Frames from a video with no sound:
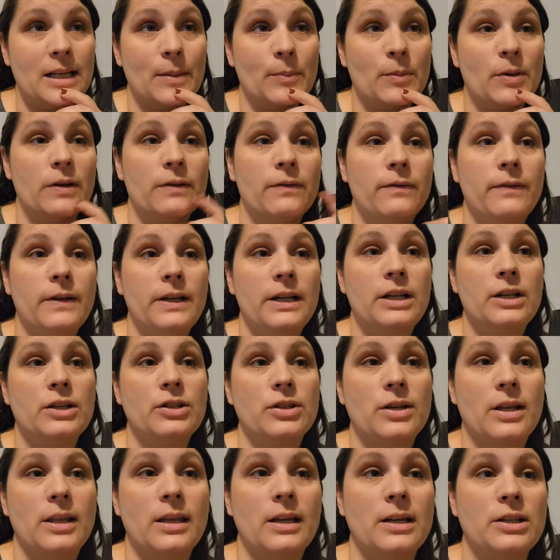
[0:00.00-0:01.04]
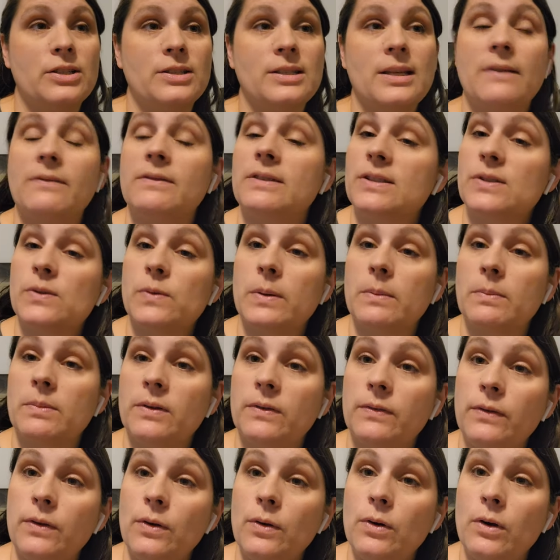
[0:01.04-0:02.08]
I'm going to finish, I think I just have to sweep the
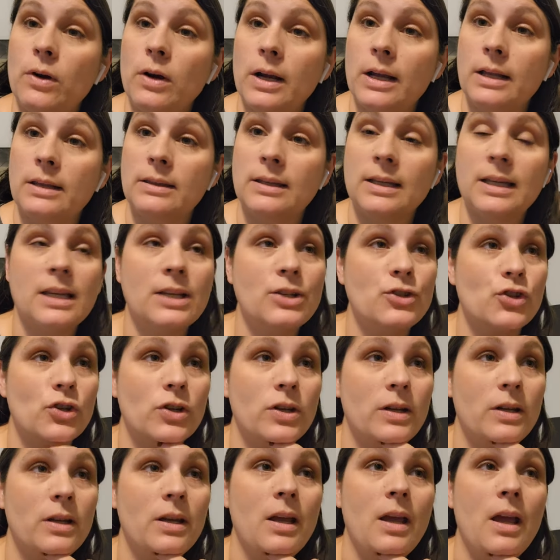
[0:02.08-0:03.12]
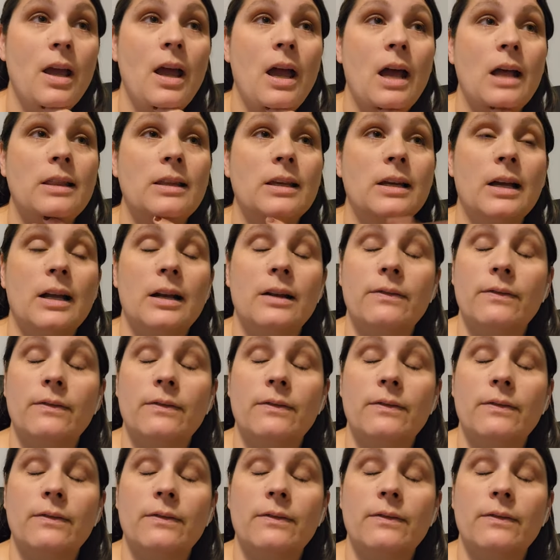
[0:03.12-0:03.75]
floor in the kitchen and then kind of